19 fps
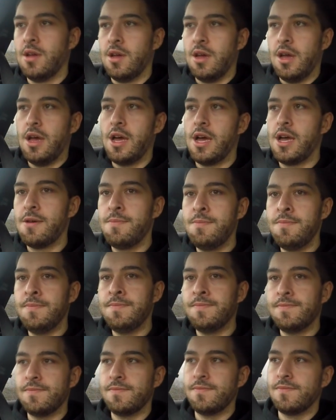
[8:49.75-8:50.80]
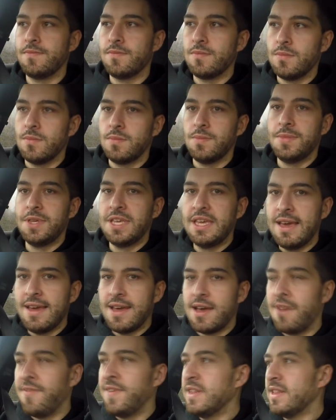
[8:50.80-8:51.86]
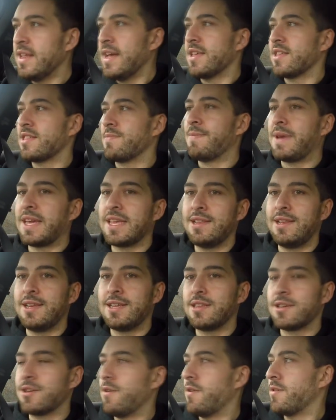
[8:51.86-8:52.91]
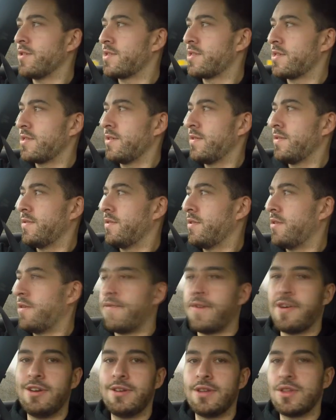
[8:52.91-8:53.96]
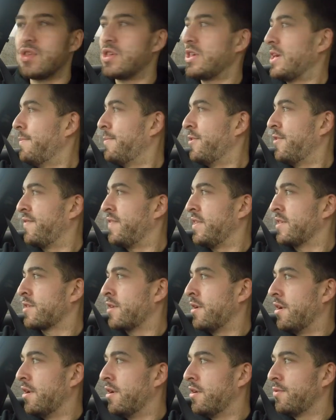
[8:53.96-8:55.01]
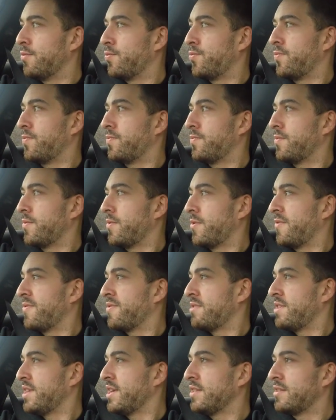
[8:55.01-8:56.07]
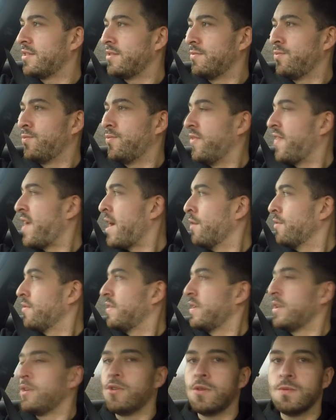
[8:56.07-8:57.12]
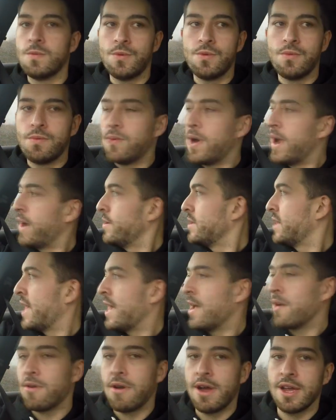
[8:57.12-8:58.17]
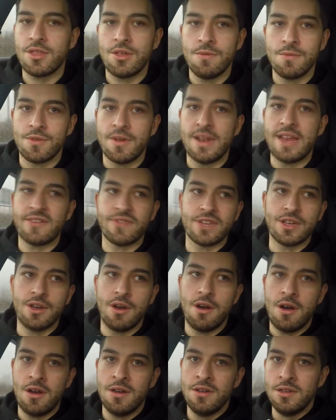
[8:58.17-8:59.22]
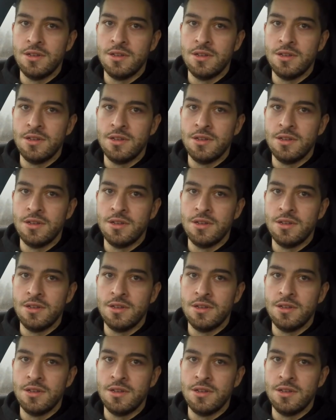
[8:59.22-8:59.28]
Um, but yeah, I think that's mainly the cost of ownership of this car. Obviously, without the normal wear and tear items on every car,